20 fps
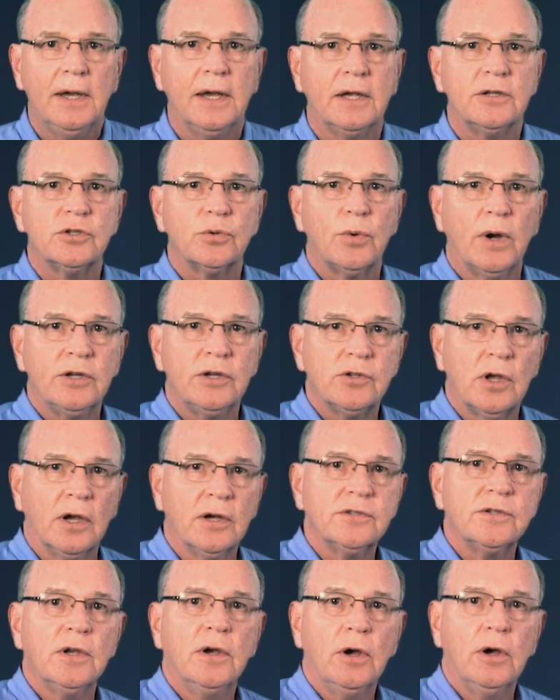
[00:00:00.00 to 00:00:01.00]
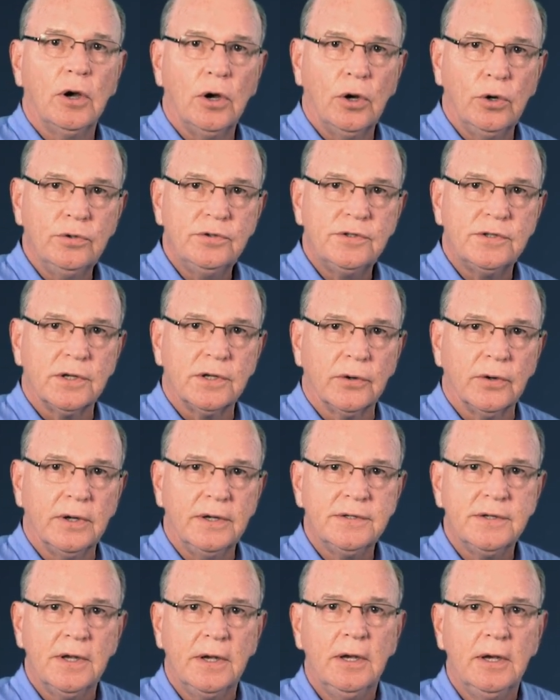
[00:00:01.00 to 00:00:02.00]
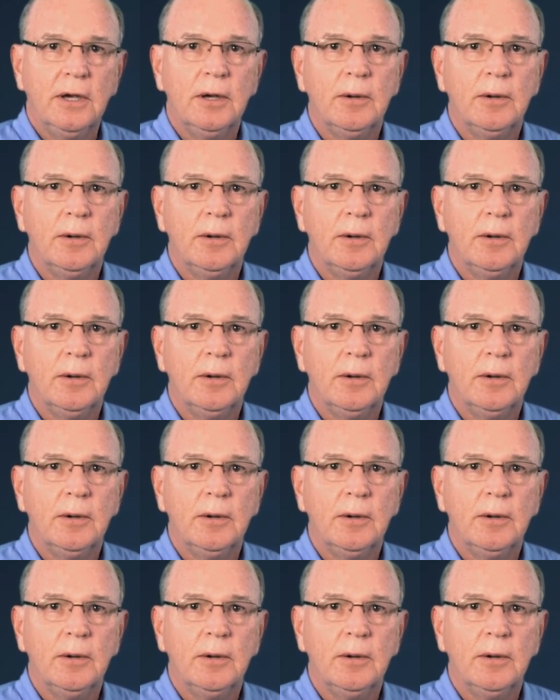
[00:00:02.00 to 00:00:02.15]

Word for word: and Swagelok's Hose series,